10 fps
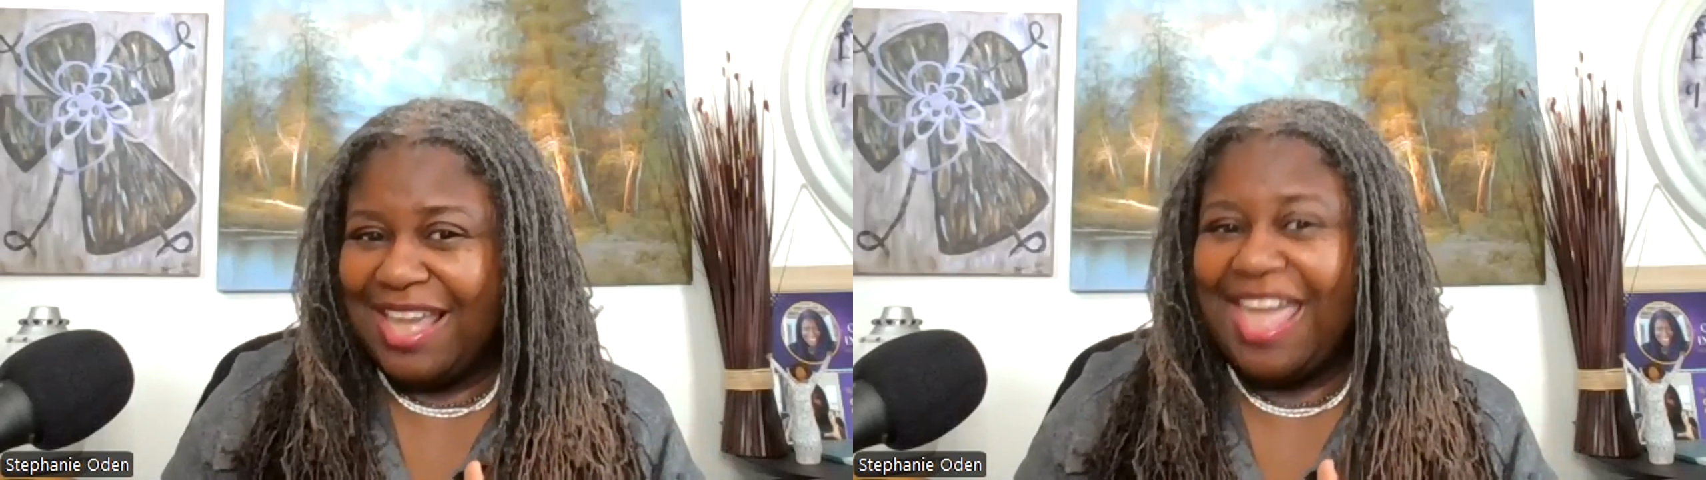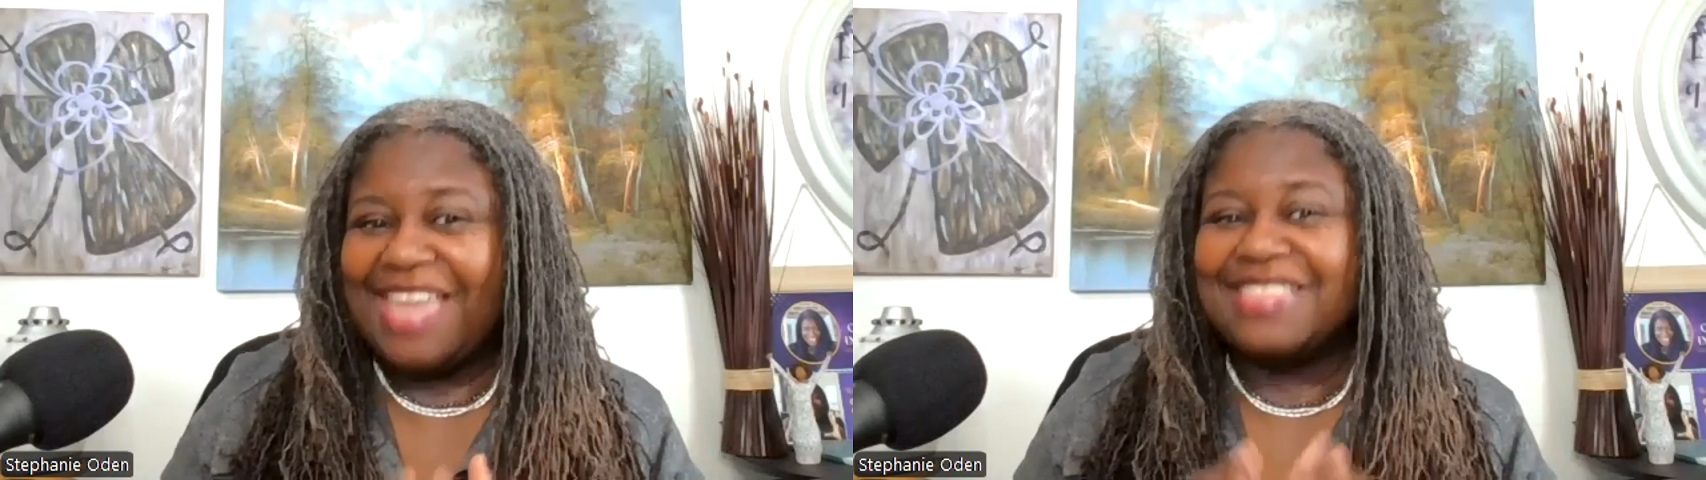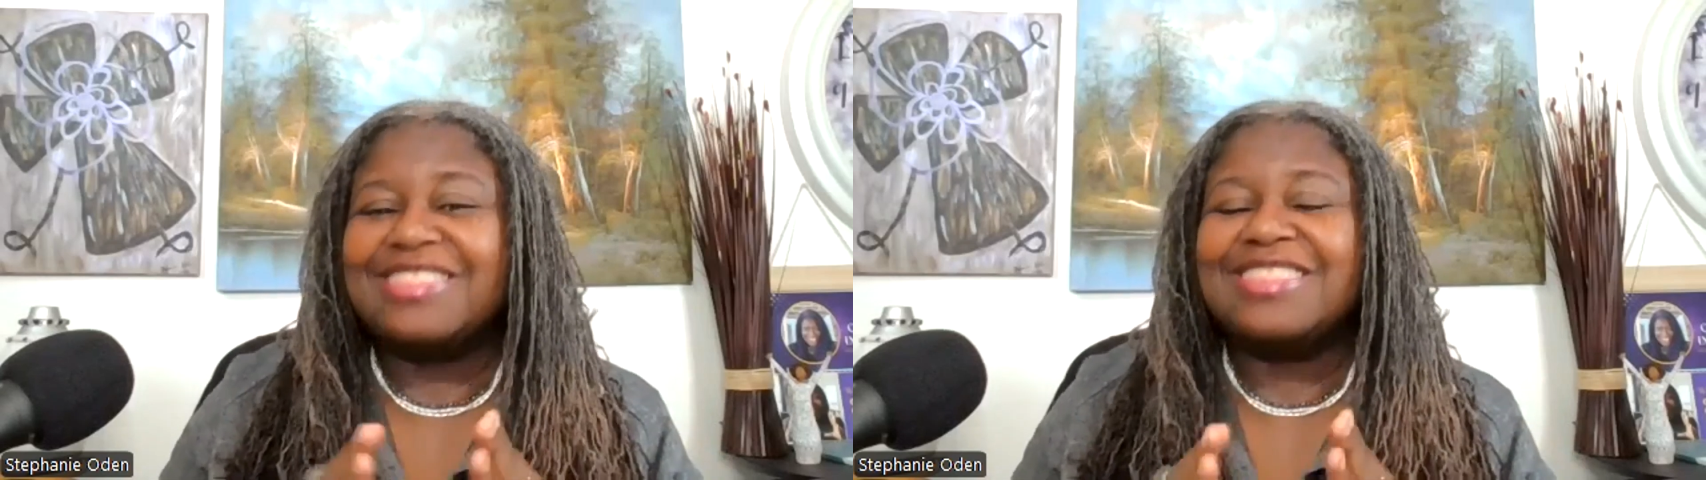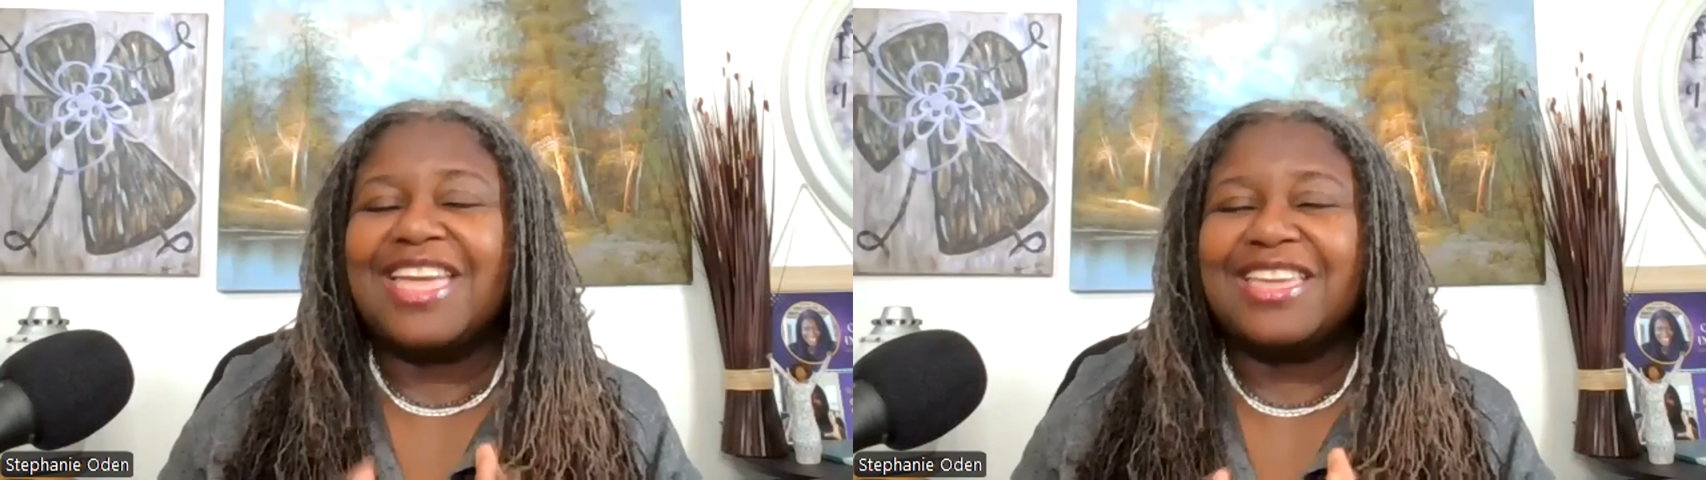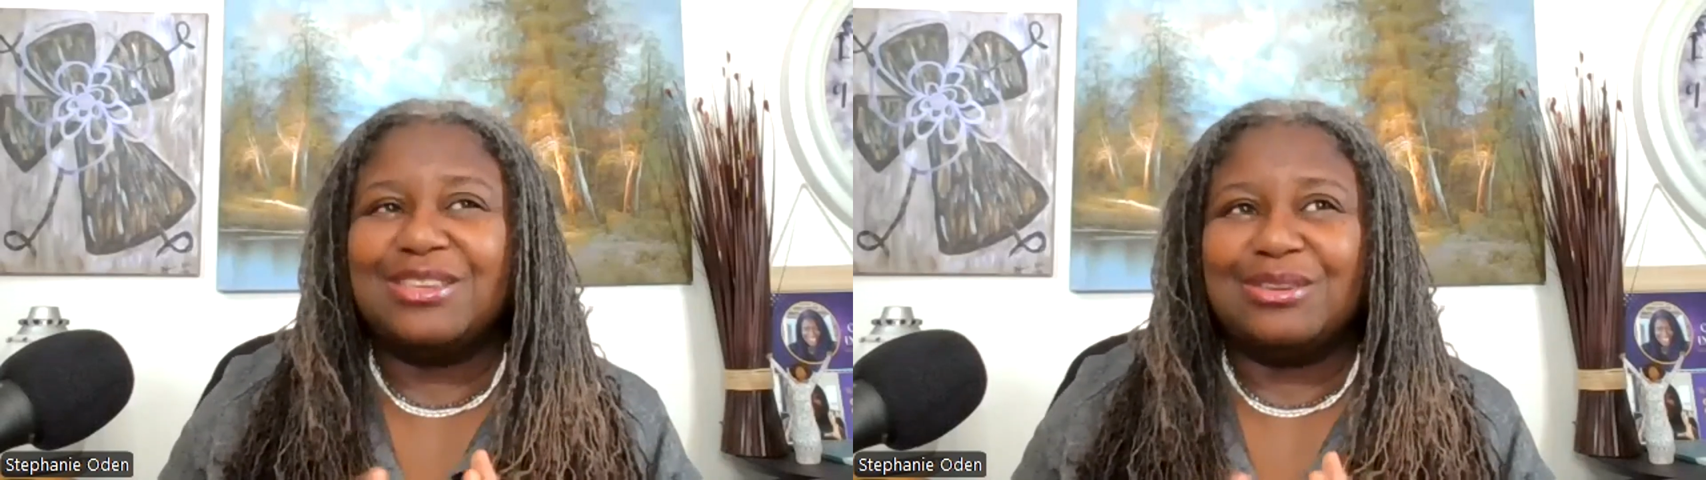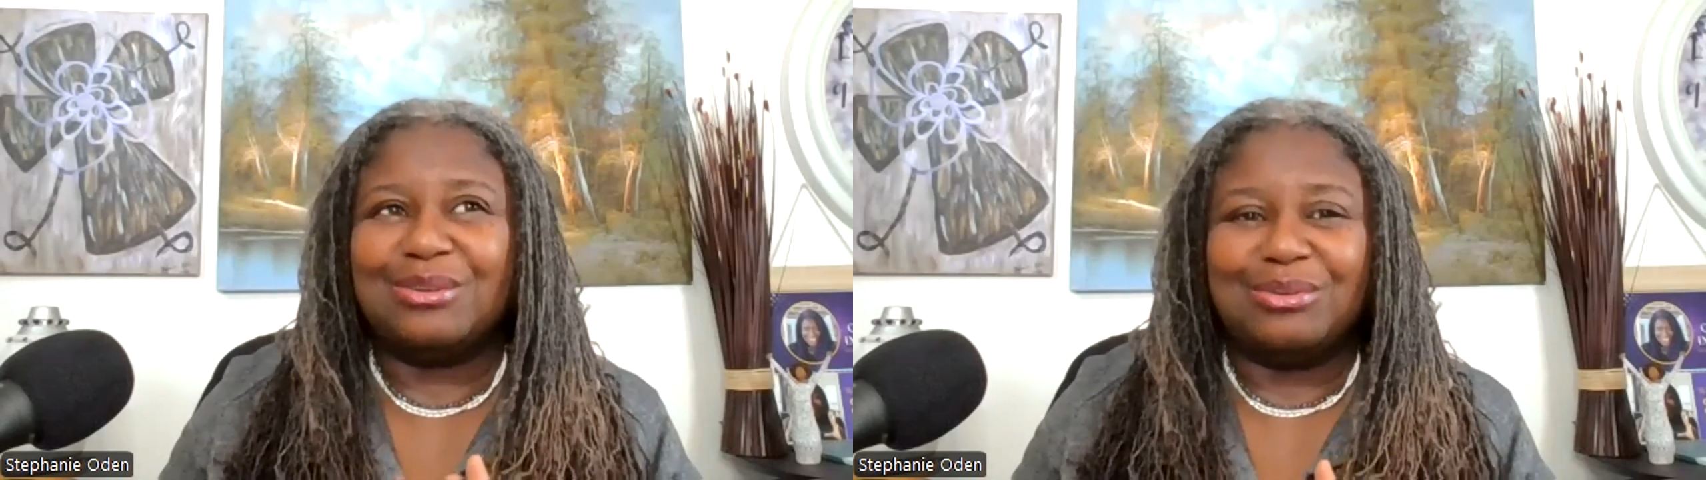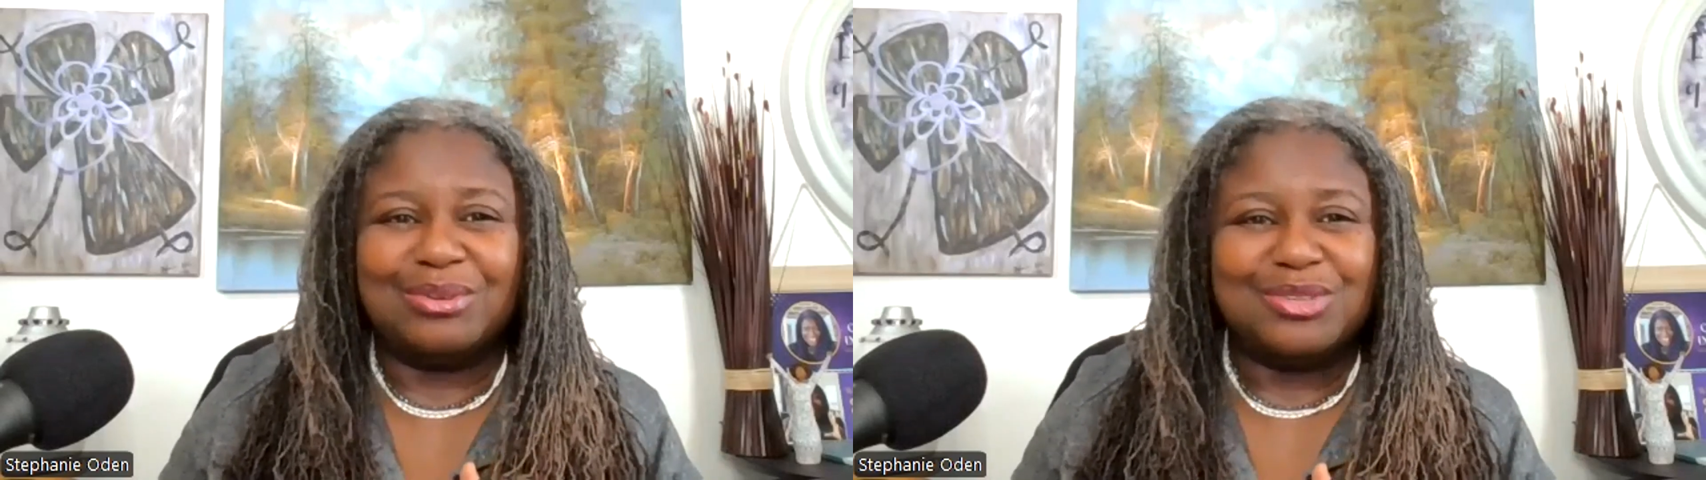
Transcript: And thank you